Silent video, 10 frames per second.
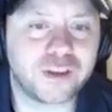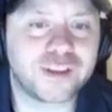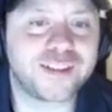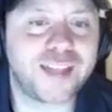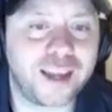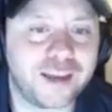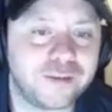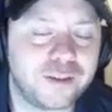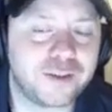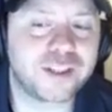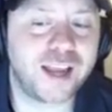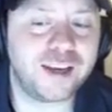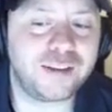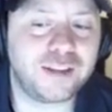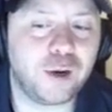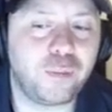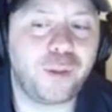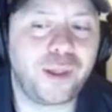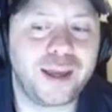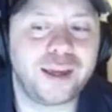staying. You signed a deal,
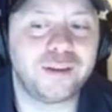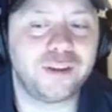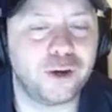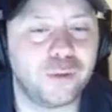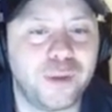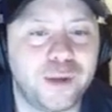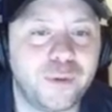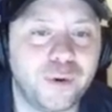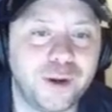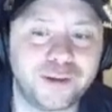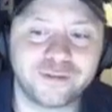play it. You're a big boy.